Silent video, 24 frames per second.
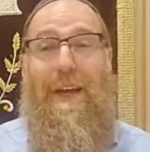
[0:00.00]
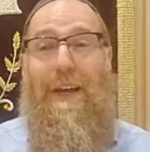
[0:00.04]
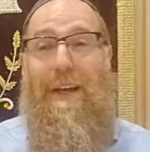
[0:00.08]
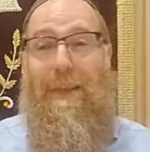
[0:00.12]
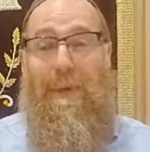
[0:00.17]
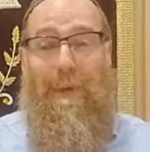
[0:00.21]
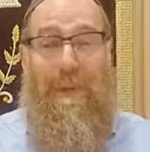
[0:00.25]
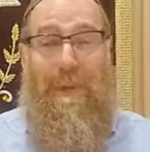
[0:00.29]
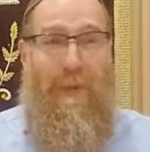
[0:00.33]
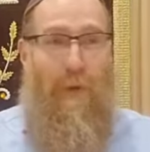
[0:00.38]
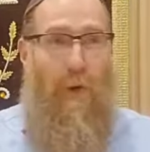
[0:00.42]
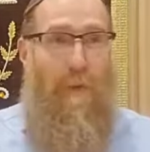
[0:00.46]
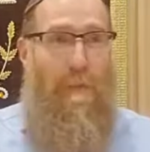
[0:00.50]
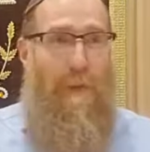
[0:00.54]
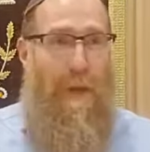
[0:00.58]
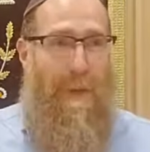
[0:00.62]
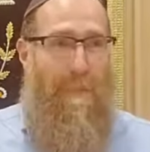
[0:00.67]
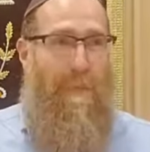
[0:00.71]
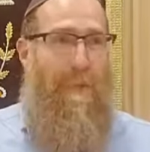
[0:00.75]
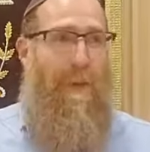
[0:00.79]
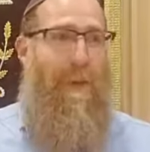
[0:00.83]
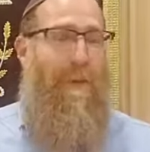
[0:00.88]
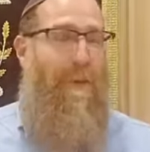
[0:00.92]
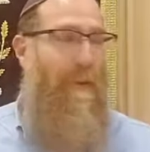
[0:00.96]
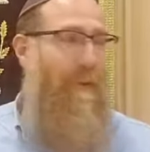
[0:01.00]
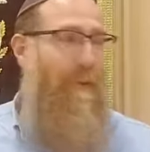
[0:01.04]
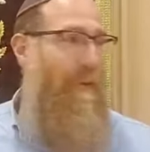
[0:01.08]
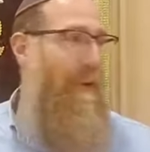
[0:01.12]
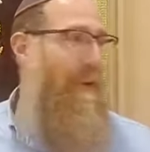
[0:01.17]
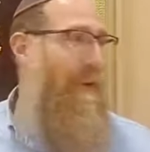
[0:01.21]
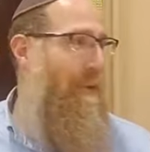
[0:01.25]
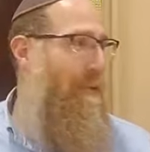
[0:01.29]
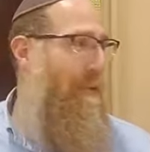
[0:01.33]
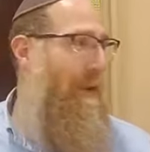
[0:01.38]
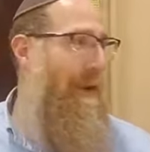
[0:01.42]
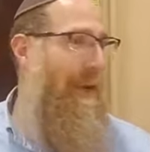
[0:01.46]
was 2 people that were very
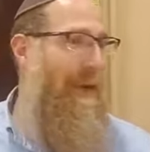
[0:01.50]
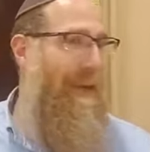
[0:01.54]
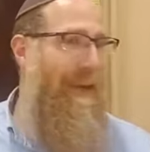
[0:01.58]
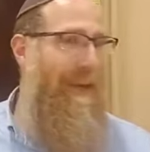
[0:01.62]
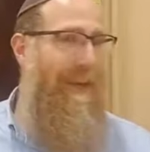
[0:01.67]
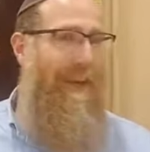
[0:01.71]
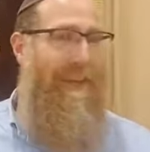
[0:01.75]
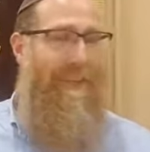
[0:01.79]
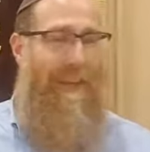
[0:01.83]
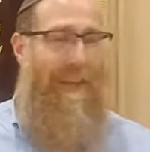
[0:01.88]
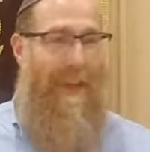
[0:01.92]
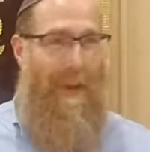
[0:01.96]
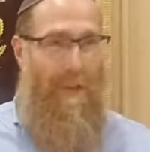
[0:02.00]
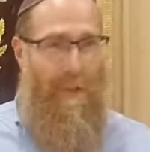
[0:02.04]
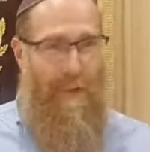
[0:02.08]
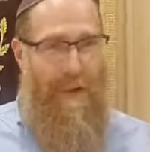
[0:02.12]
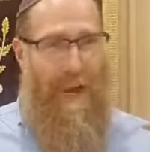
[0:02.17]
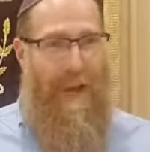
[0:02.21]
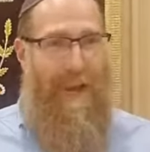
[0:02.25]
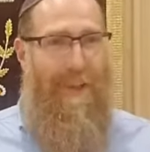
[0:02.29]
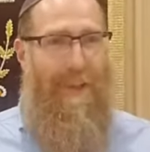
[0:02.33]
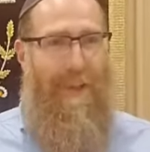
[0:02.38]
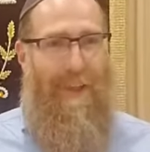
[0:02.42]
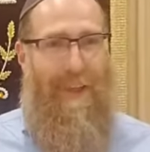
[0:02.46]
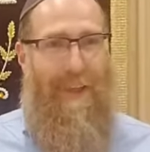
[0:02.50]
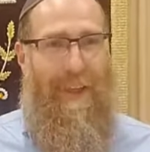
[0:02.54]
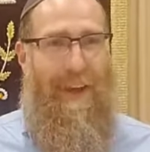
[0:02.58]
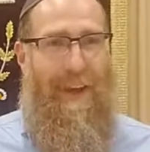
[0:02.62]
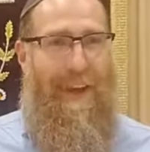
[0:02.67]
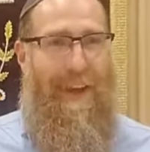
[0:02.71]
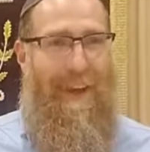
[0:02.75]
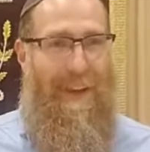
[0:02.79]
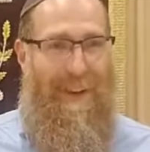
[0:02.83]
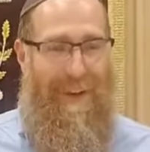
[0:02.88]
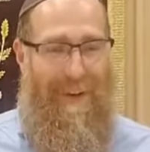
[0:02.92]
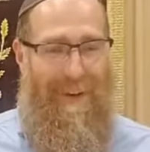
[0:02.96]
quick, and they were ahead of the
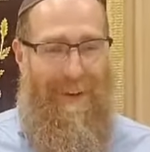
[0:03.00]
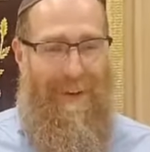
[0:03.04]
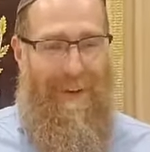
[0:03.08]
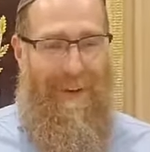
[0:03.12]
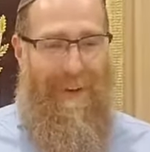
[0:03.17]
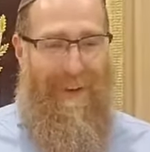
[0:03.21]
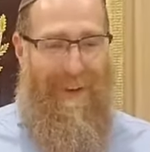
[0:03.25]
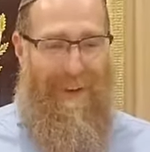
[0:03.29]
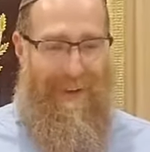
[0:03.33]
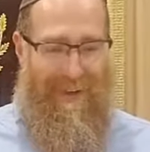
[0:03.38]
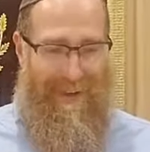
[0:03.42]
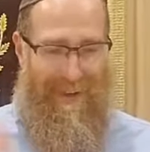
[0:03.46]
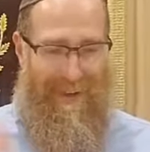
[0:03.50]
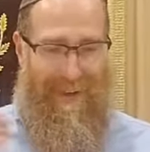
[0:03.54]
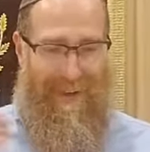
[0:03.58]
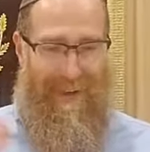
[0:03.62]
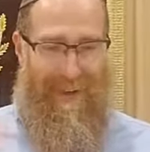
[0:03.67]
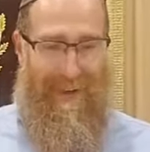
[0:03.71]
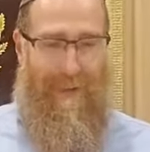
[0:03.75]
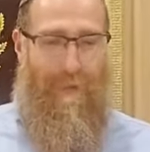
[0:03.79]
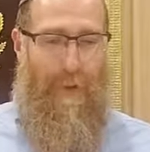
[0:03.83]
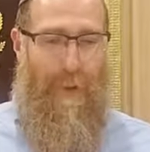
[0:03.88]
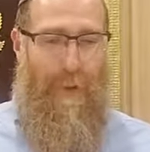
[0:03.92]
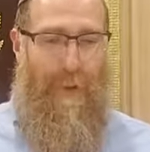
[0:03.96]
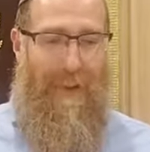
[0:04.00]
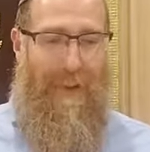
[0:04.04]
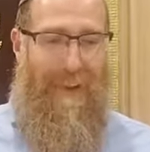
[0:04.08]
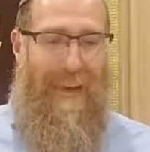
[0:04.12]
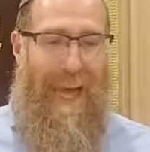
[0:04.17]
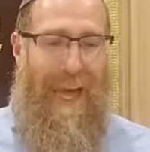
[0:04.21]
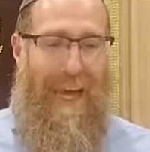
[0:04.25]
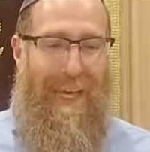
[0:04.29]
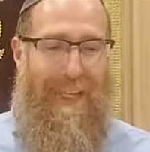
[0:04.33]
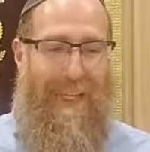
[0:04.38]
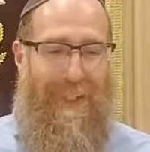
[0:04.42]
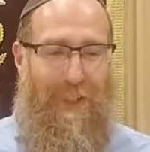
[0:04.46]
line, and everybody
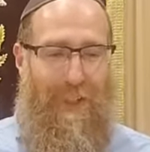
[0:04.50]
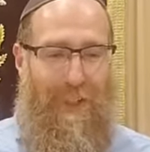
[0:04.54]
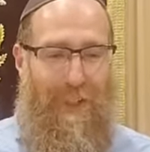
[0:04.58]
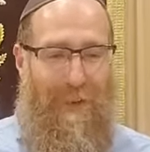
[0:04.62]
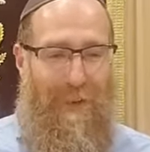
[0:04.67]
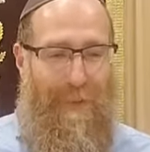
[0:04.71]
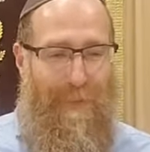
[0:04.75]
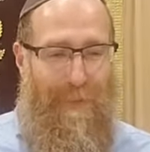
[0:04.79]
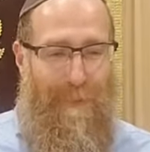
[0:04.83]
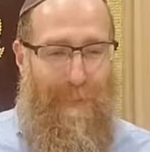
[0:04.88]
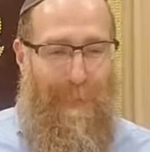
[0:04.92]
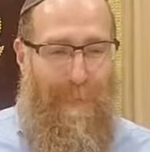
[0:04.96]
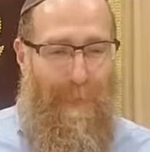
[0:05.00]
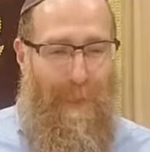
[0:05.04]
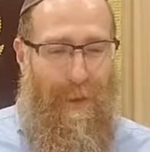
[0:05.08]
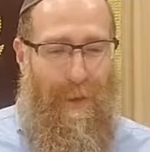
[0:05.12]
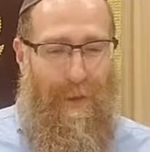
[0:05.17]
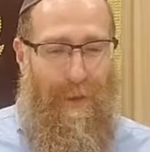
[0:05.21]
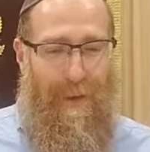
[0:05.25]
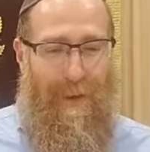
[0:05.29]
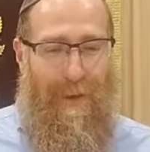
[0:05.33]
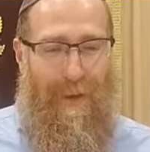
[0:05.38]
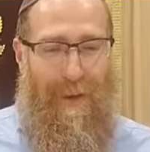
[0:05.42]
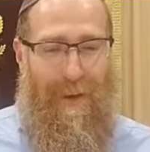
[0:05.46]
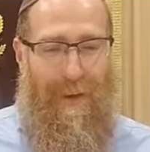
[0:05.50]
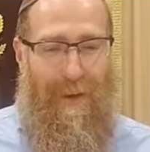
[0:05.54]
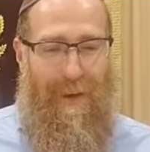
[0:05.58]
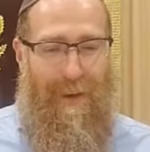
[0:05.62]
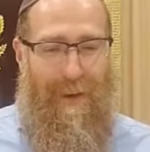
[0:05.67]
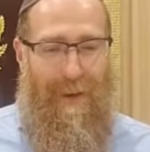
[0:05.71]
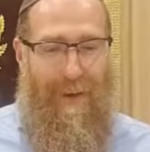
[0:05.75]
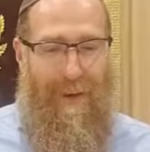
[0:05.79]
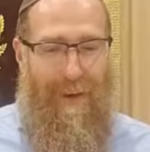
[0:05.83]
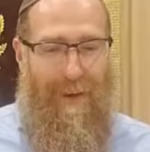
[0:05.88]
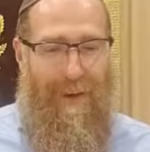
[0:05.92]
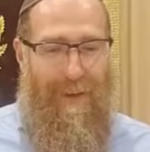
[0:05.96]
dashed,
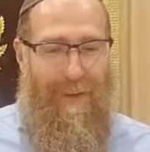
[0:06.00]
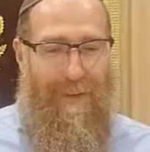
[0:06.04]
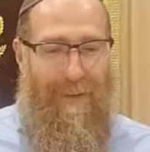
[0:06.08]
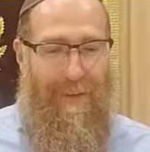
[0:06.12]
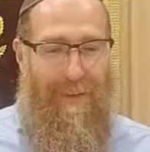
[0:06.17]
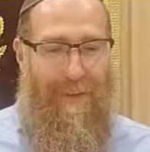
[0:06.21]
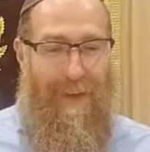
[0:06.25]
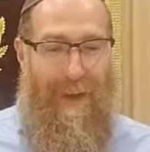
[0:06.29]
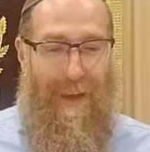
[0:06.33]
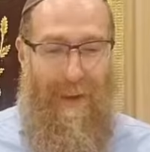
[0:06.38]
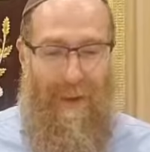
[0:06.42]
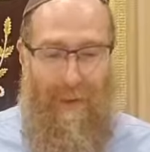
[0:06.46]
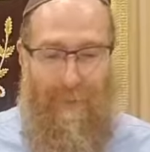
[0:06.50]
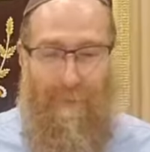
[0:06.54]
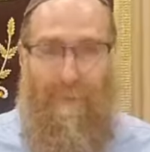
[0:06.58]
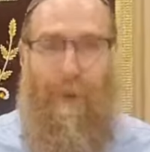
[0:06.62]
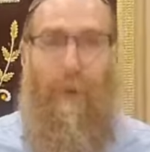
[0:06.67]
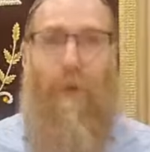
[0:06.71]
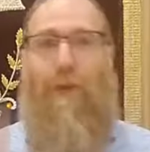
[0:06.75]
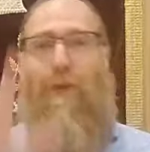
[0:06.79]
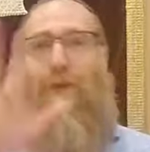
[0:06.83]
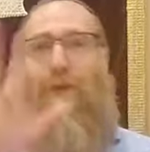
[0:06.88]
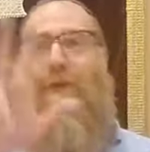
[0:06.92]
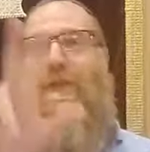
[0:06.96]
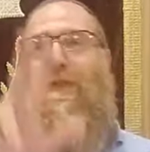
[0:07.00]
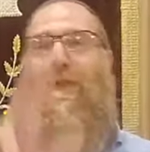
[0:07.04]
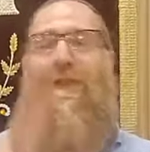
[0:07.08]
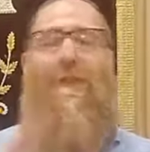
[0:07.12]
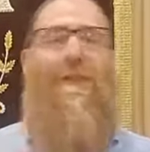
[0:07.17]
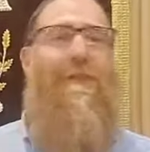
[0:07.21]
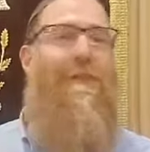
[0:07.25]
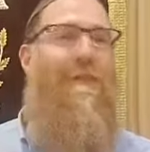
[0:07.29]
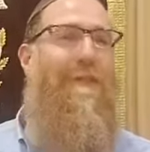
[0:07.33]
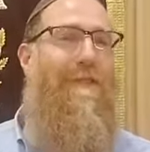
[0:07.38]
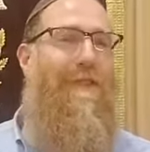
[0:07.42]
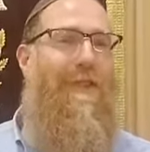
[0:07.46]
and they both
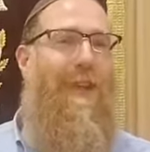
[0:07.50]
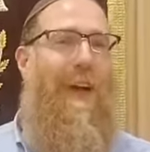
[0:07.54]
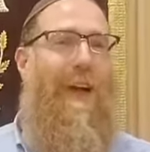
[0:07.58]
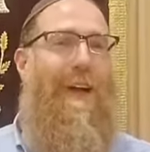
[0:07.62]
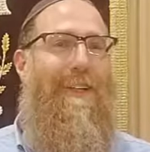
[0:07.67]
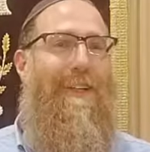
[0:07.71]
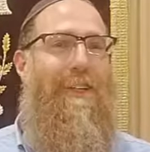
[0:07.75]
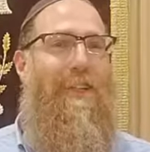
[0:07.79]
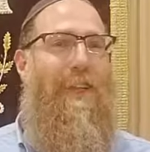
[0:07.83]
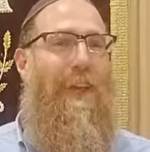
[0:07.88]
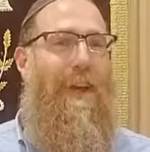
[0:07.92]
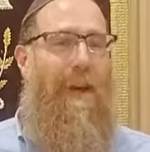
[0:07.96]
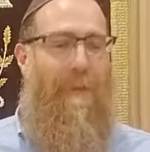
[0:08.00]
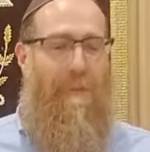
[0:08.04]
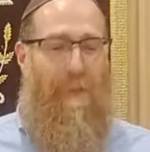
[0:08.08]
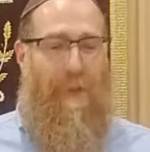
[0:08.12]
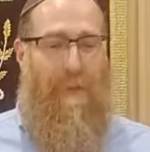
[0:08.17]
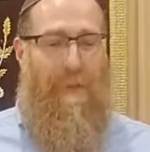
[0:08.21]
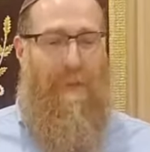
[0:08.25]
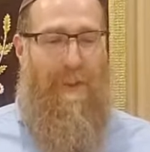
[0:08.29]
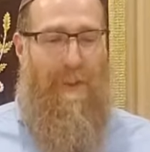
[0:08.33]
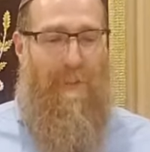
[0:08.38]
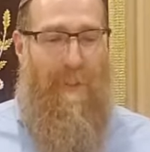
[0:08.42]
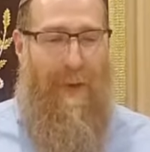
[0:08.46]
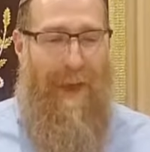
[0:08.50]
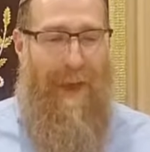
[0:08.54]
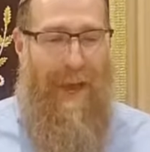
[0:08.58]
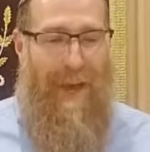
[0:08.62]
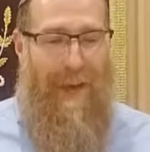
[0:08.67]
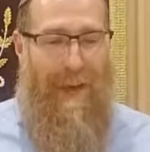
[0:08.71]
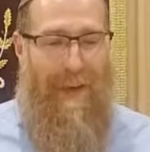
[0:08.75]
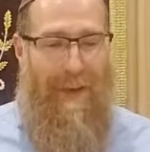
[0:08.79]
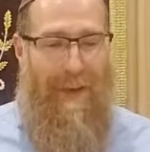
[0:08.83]
charged up the Mizbeach.